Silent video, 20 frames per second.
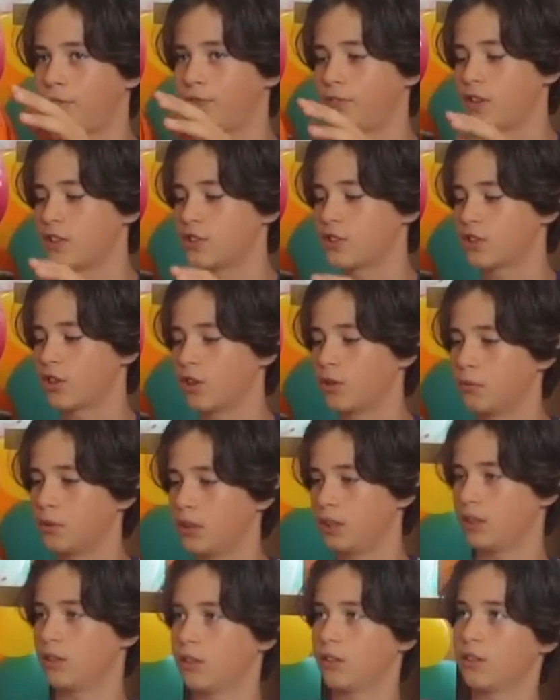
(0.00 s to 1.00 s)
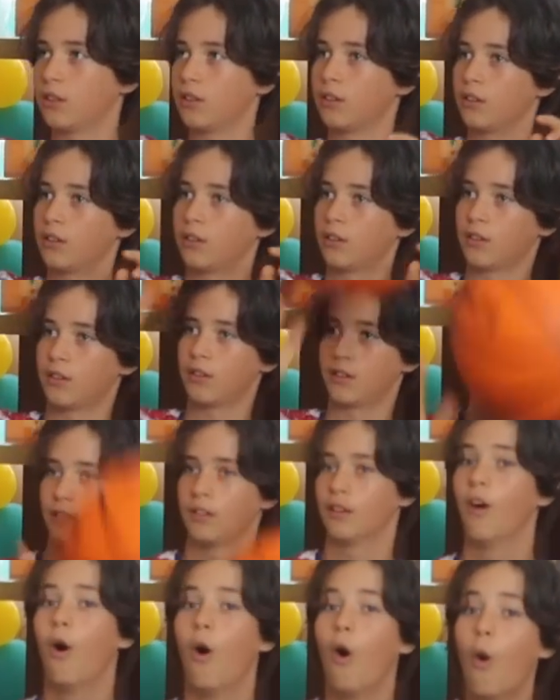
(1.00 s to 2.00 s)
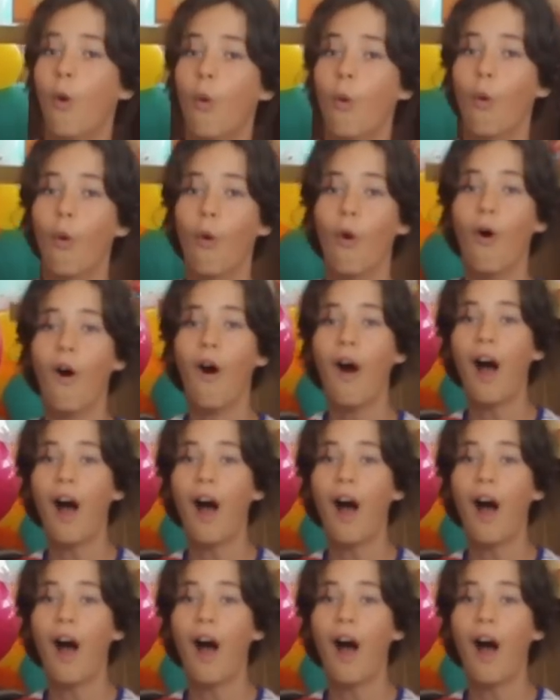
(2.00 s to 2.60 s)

friend showed me. Oh!